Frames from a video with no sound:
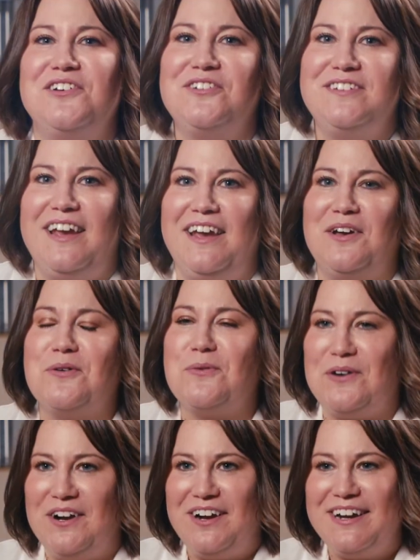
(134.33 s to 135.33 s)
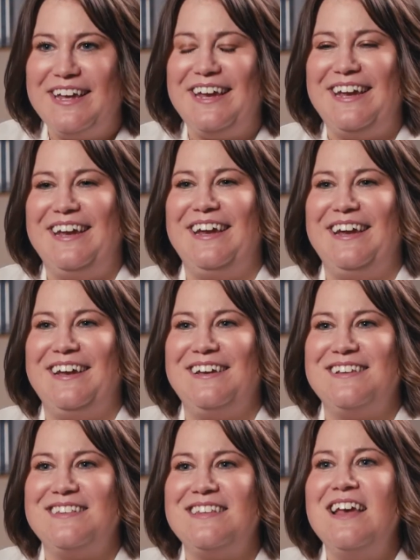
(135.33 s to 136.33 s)
day at work
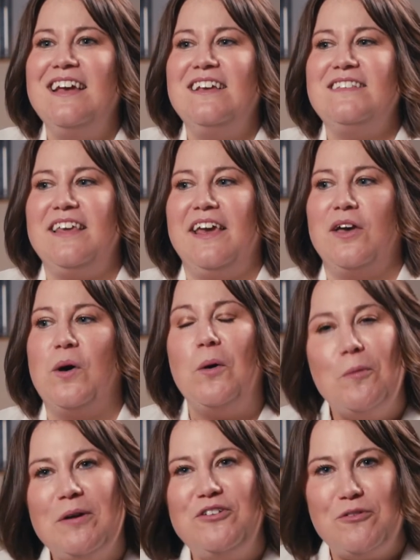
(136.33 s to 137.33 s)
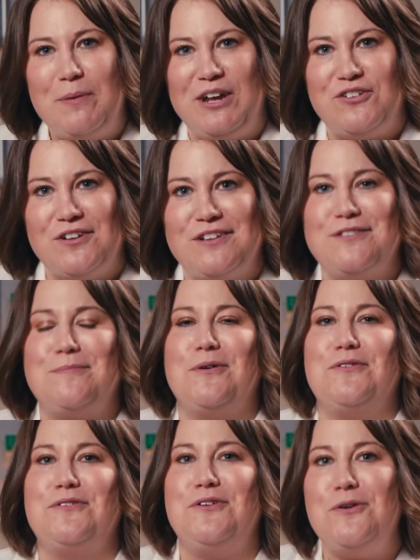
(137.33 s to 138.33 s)
is seeing a whole bunch of patients,
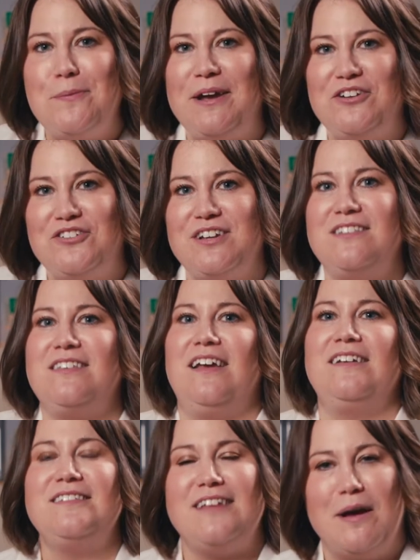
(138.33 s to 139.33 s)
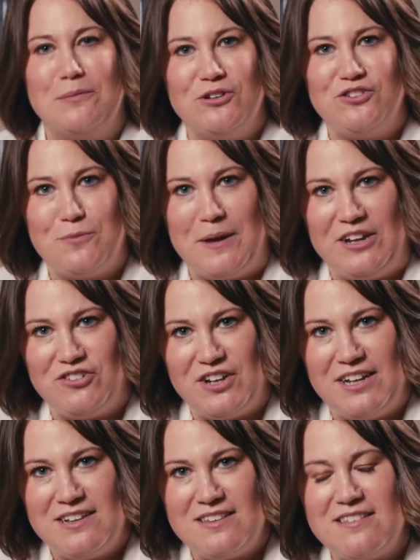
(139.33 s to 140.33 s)
both new patients and established
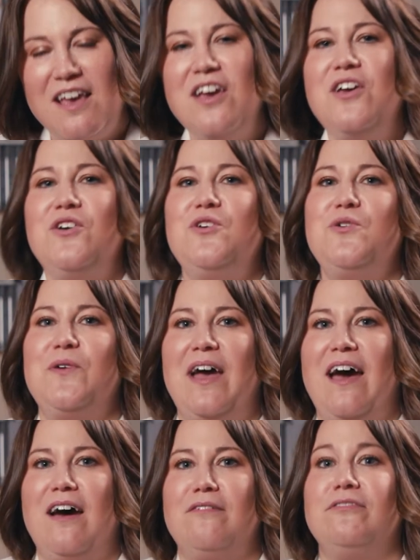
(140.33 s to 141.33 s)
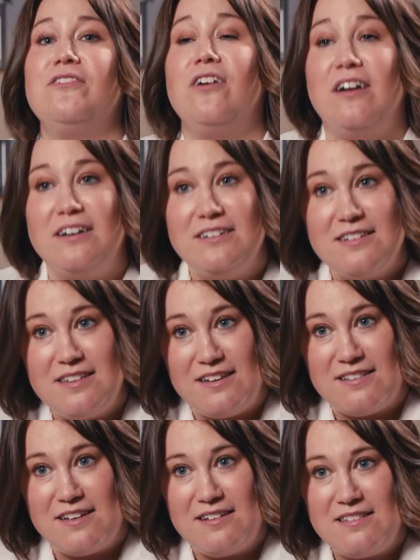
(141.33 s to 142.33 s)
patients who have chronic
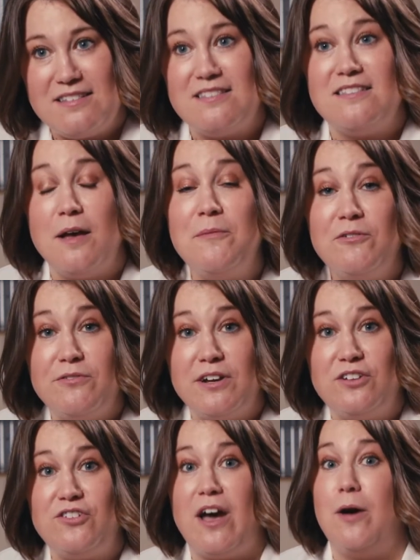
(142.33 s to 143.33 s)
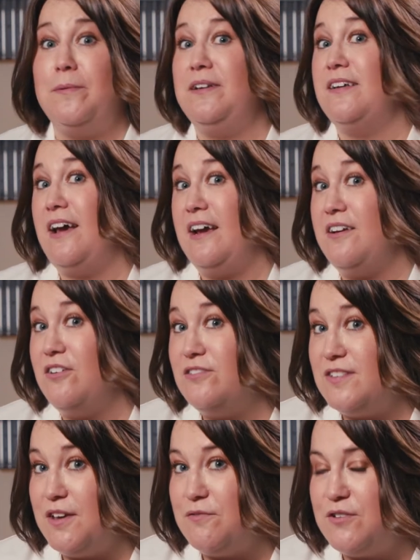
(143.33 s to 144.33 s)
diseases, some of which I'll be
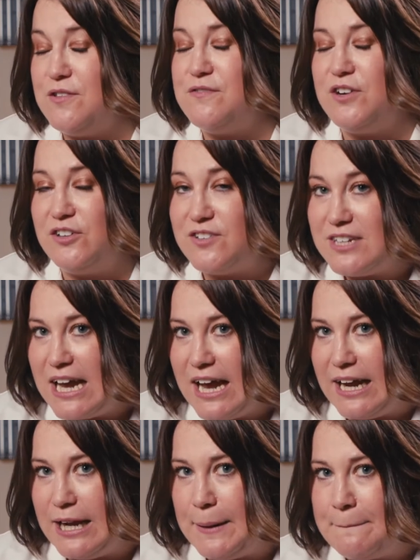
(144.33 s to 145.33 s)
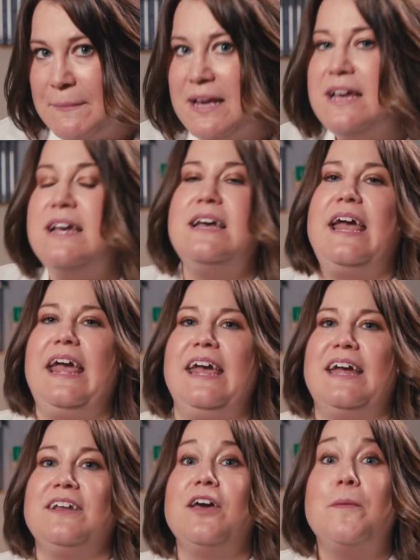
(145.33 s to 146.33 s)
diagnosing for the first time,
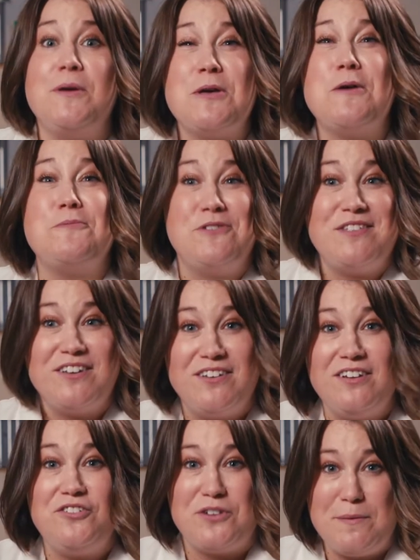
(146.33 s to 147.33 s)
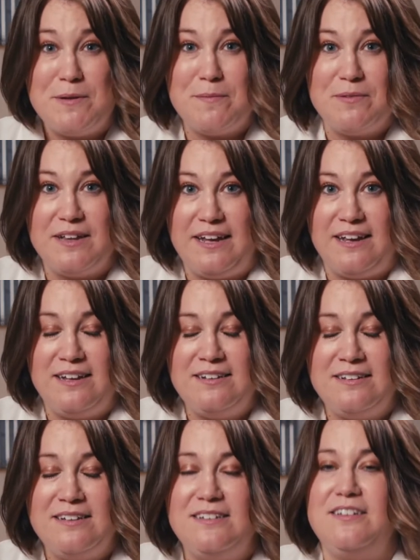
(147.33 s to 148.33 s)
and coming up with a good treatment
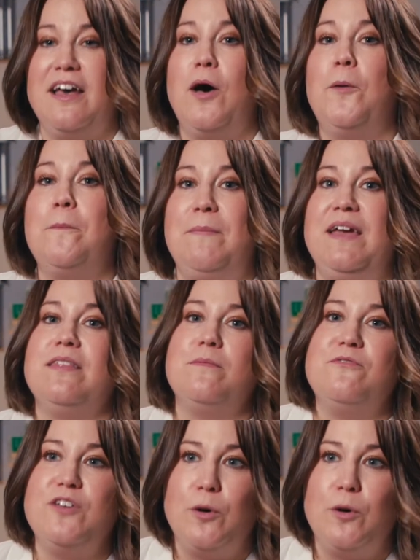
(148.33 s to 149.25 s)
plan to help make them feel